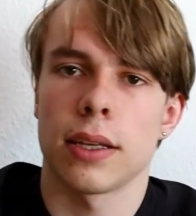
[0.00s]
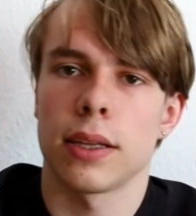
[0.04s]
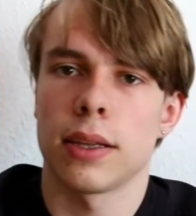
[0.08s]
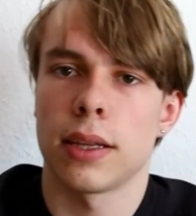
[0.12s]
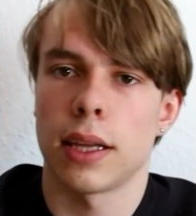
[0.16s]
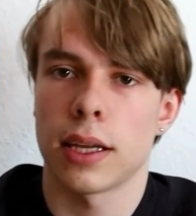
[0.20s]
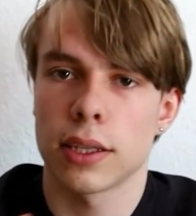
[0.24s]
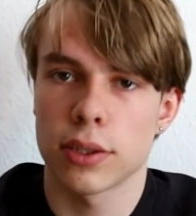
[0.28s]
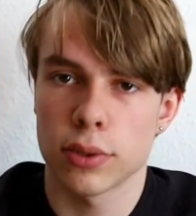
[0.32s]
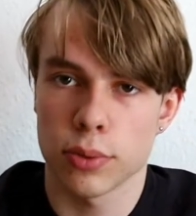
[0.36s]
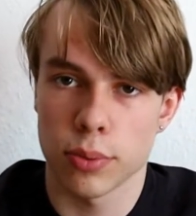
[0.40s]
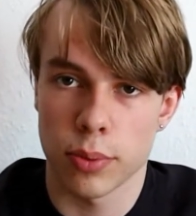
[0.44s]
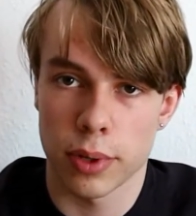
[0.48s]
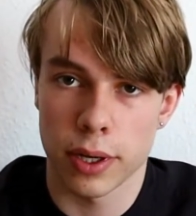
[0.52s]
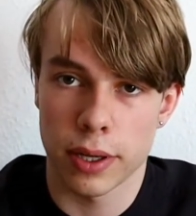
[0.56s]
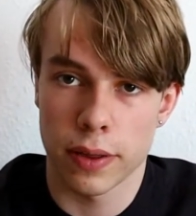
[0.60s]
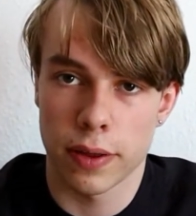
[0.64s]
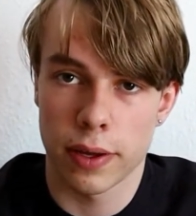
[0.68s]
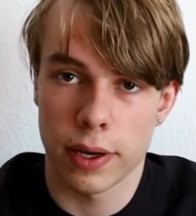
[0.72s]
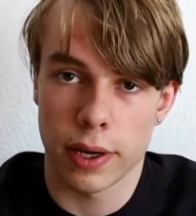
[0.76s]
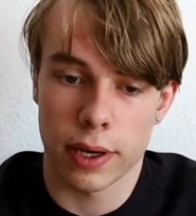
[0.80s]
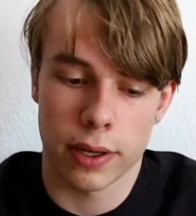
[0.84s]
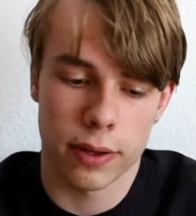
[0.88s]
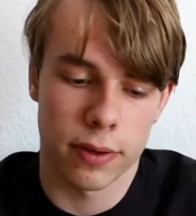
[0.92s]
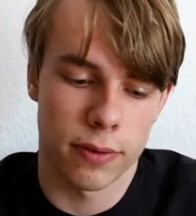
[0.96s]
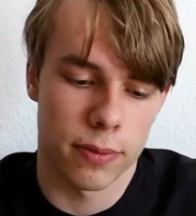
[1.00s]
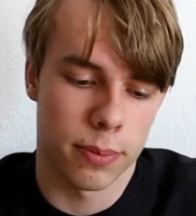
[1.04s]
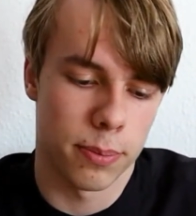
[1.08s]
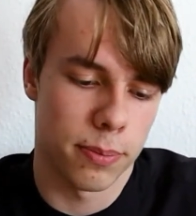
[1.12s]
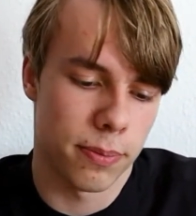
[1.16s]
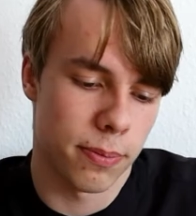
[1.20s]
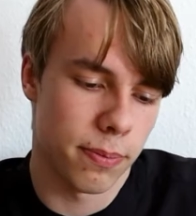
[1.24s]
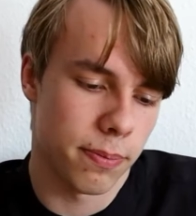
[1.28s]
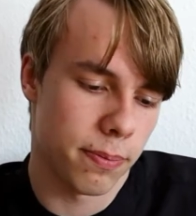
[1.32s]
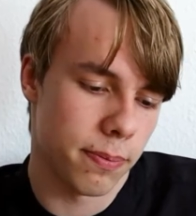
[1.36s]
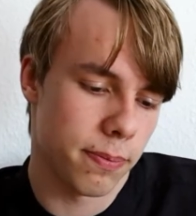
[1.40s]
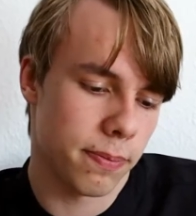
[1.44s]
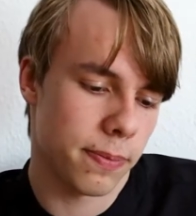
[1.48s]
That's where the other
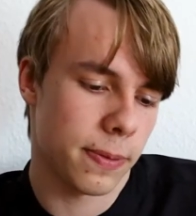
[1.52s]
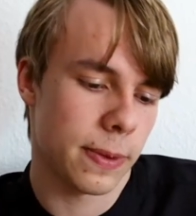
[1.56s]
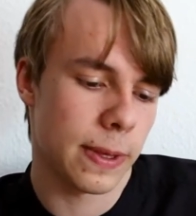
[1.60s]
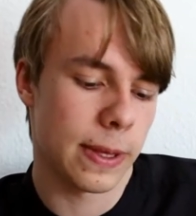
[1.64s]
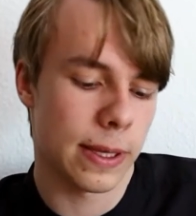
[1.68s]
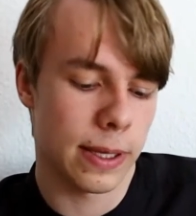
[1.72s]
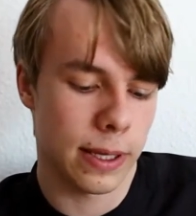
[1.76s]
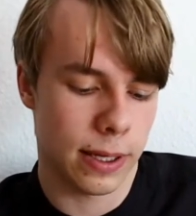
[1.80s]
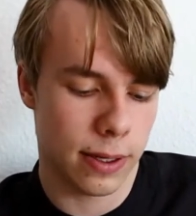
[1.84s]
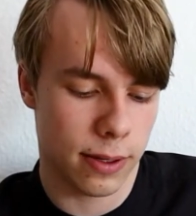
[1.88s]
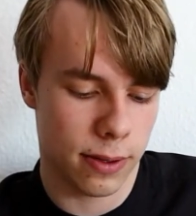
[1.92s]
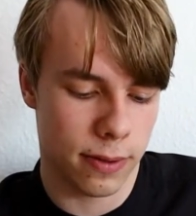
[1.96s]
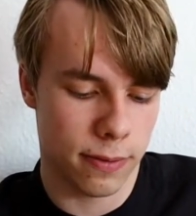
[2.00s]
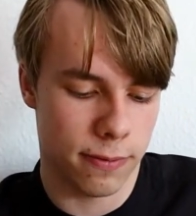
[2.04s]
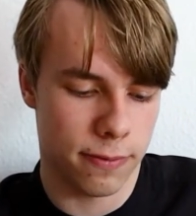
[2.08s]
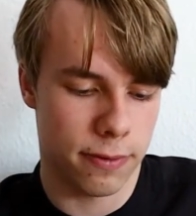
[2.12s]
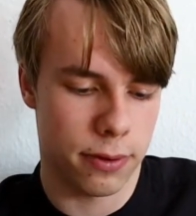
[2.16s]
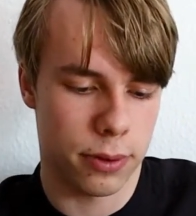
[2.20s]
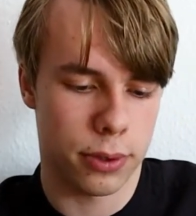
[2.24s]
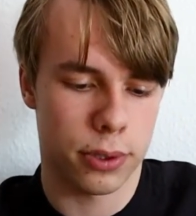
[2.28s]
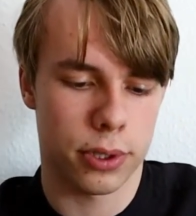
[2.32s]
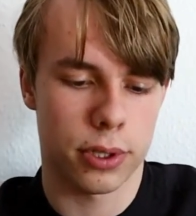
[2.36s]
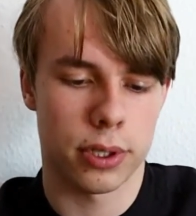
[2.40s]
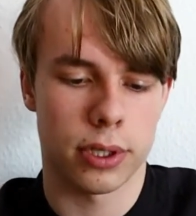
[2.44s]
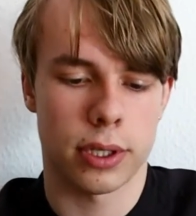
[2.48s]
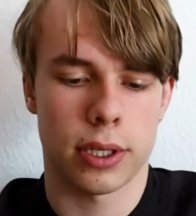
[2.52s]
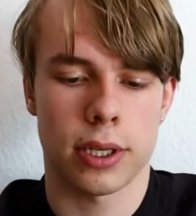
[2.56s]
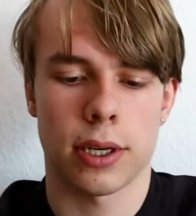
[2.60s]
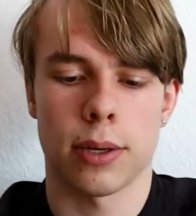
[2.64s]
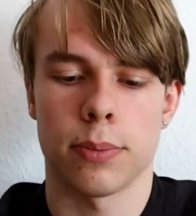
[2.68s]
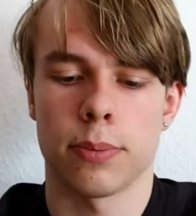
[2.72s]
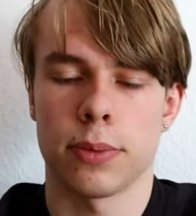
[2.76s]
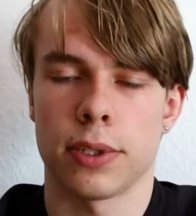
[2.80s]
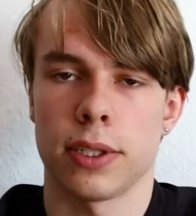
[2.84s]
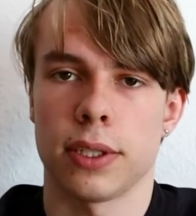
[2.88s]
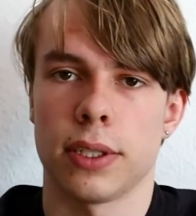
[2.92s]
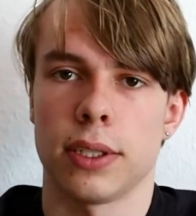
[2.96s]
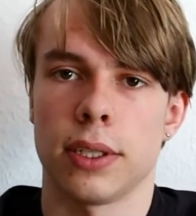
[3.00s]
version
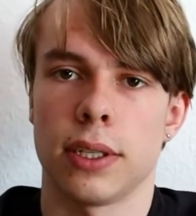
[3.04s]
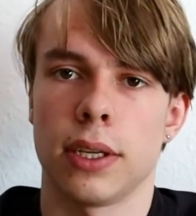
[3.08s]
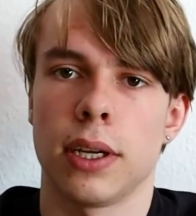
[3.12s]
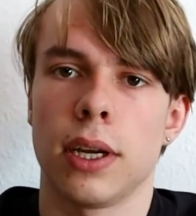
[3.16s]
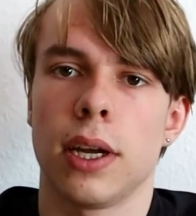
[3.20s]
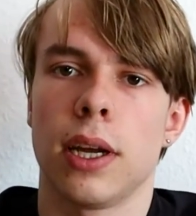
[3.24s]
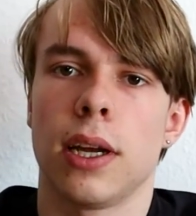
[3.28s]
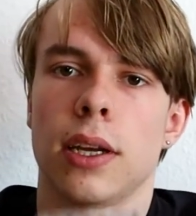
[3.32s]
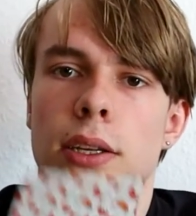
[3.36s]
comes in.